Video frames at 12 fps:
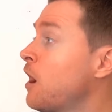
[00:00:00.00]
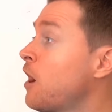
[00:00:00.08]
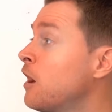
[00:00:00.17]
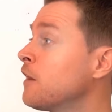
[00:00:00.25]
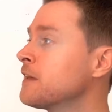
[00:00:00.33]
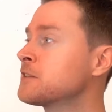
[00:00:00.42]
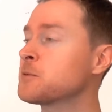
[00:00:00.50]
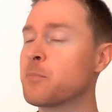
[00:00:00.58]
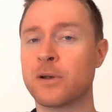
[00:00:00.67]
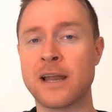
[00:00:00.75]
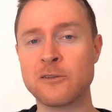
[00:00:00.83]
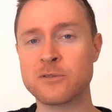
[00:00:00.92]
are there to
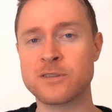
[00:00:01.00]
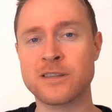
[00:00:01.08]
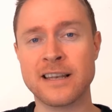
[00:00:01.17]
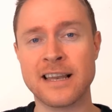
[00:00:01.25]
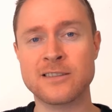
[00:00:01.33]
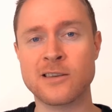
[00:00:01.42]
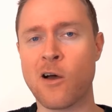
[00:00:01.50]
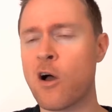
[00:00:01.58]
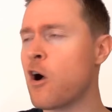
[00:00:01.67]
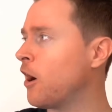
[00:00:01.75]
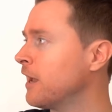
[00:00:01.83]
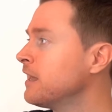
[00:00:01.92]
pronounce the letter
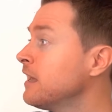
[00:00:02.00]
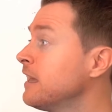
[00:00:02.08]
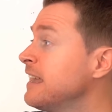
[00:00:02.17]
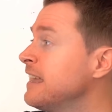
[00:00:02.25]
I